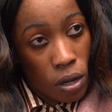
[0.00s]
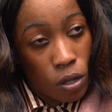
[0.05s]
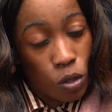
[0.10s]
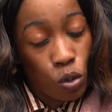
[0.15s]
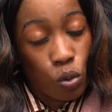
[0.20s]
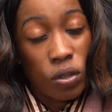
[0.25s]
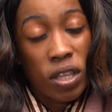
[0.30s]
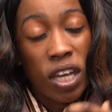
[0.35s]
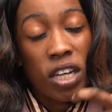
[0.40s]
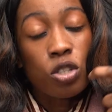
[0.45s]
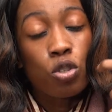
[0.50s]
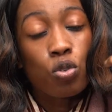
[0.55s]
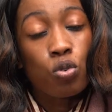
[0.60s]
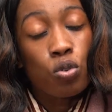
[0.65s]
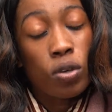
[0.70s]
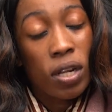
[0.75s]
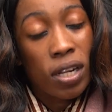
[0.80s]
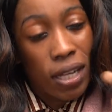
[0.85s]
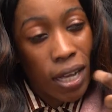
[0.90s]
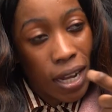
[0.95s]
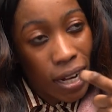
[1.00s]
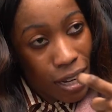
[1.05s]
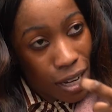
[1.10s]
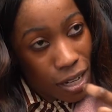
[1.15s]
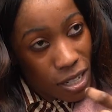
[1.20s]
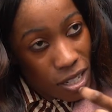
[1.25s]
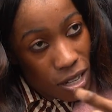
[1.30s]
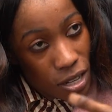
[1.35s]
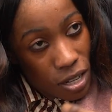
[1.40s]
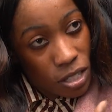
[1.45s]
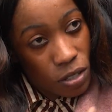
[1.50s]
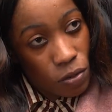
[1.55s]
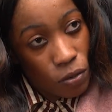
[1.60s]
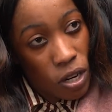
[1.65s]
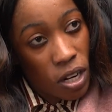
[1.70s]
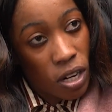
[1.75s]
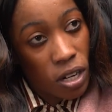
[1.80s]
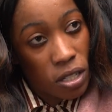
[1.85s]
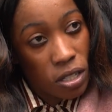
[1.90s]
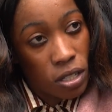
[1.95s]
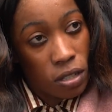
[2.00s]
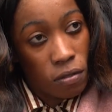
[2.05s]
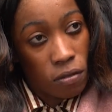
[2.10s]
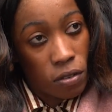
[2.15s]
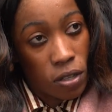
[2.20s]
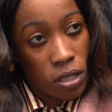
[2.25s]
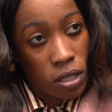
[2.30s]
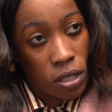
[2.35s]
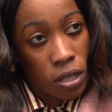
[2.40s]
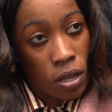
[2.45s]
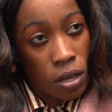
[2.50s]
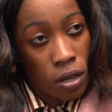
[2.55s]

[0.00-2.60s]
So that's usually an ATS-friendly CVs.